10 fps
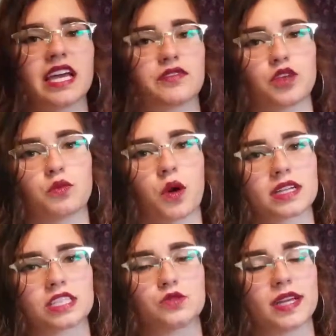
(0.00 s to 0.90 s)
If you
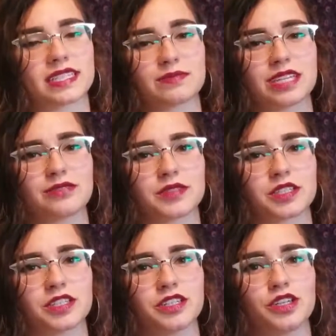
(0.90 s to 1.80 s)
want to get something in
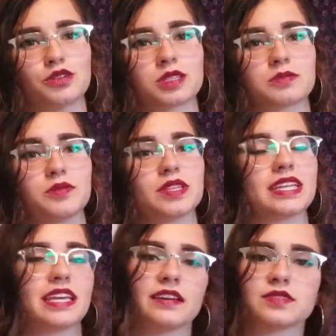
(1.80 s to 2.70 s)
return, you must be willing
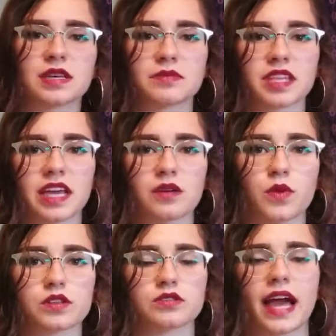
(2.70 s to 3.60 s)
to give something,
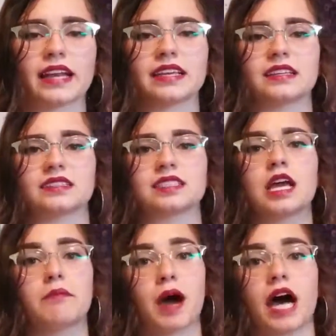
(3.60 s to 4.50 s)
whether that is
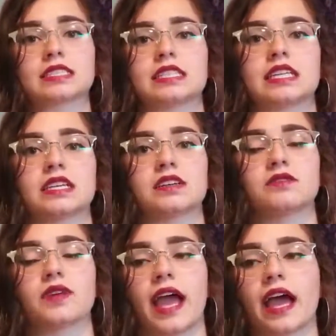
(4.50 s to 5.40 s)

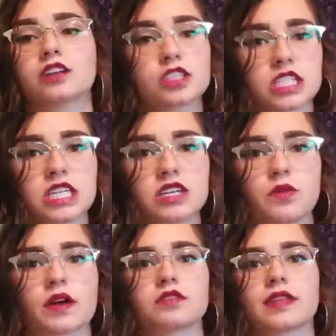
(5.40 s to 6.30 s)
positive energy,
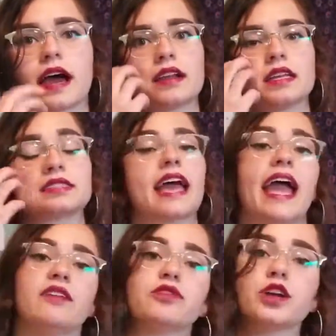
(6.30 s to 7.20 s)
whether that is
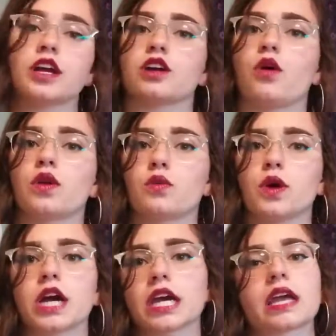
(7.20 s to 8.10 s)
effort and going to
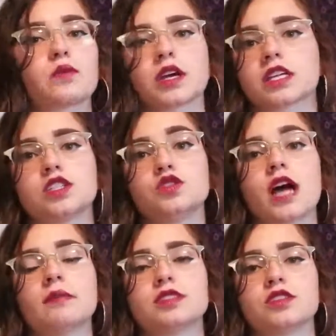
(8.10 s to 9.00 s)
work and working two
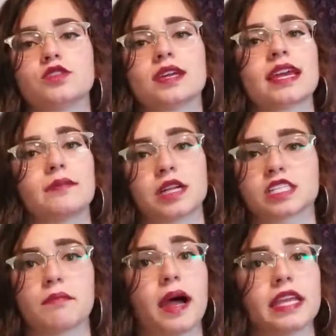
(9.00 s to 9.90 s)
jobs so that you can get a
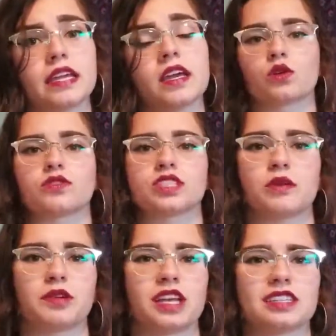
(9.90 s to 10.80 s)
bunch of money, or if it's
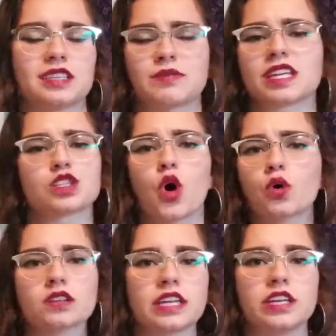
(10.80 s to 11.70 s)
jumping into something
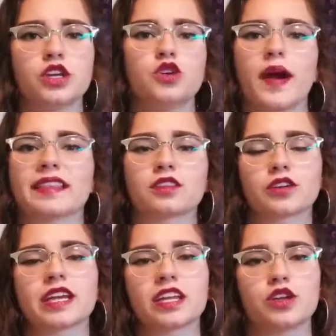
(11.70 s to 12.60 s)
totally new and
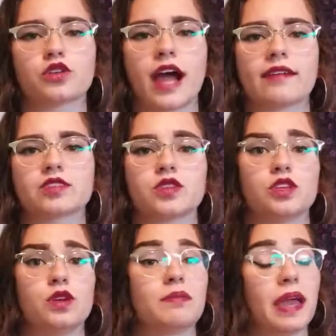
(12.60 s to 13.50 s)
learning a new craft so that
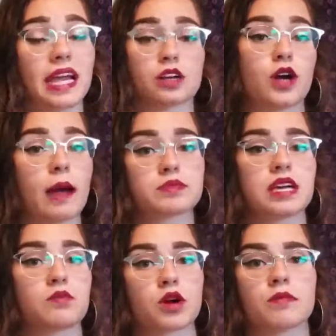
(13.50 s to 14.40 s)
you can make a crap
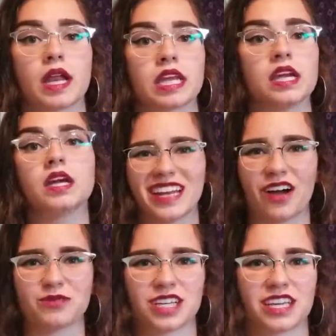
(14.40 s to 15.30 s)
ton more money. Right
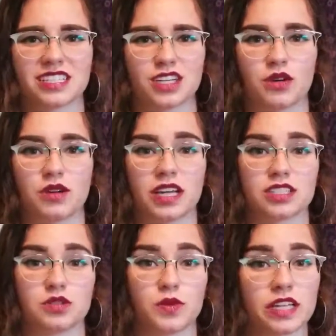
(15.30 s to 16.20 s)
now I'm looking into going
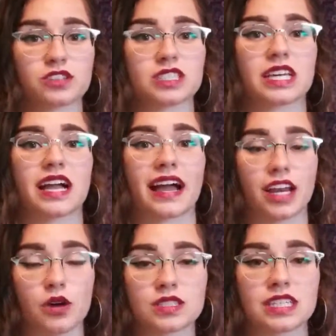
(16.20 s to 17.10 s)
into waitressing. I
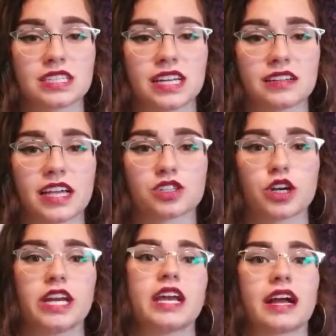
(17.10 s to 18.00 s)
know it's going to take a lot of
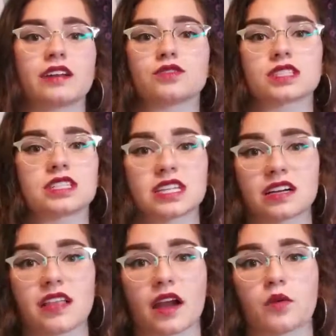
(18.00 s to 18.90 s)
training. I know it's going to take
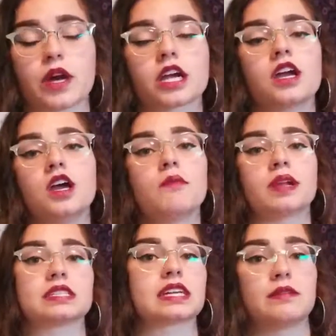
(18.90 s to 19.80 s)
a lot of work,
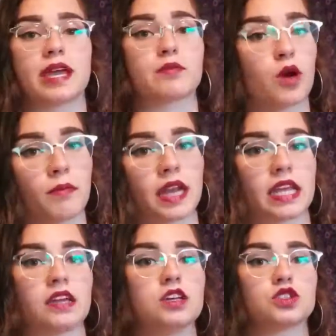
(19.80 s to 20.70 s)
but it's going to make more
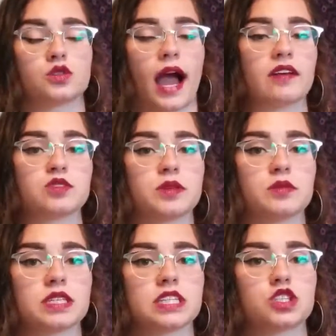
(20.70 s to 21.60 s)
money. So you have to be
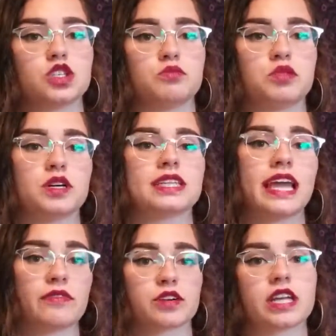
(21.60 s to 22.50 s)
willing to put the
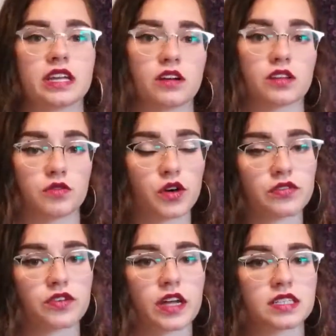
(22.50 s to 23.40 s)
effort in on the
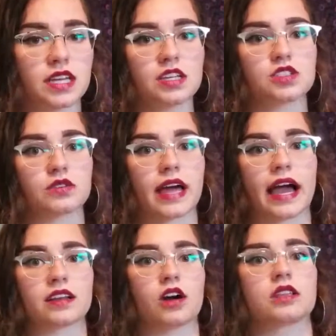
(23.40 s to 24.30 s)
forefront so
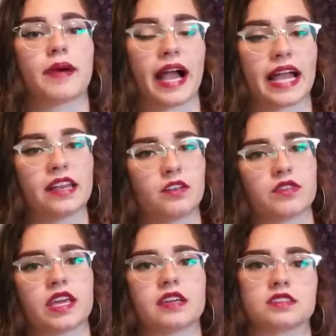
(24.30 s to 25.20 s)
that on the back end of
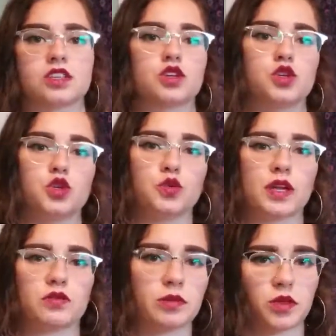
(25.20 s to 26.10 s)
things, you
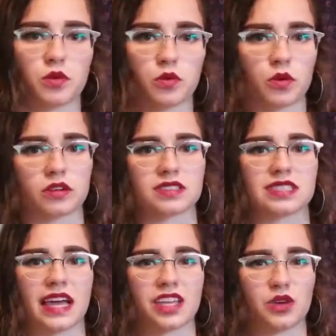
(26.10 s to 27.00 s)
can reap the rewards
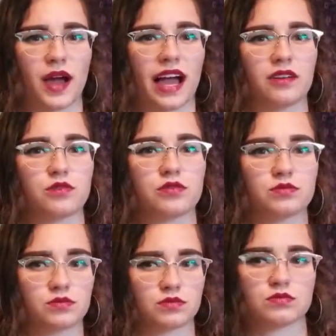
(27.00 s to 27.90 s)
that you have
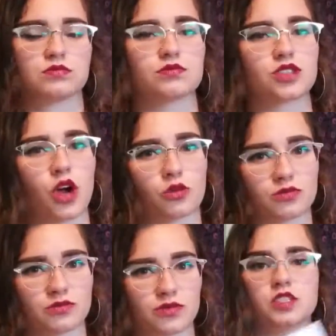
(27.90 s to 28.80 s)
sown.
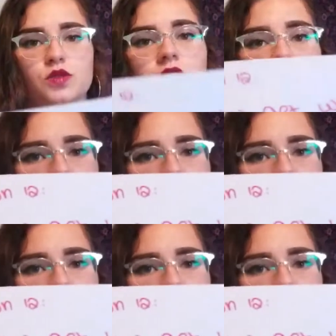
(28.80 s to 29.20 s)
12.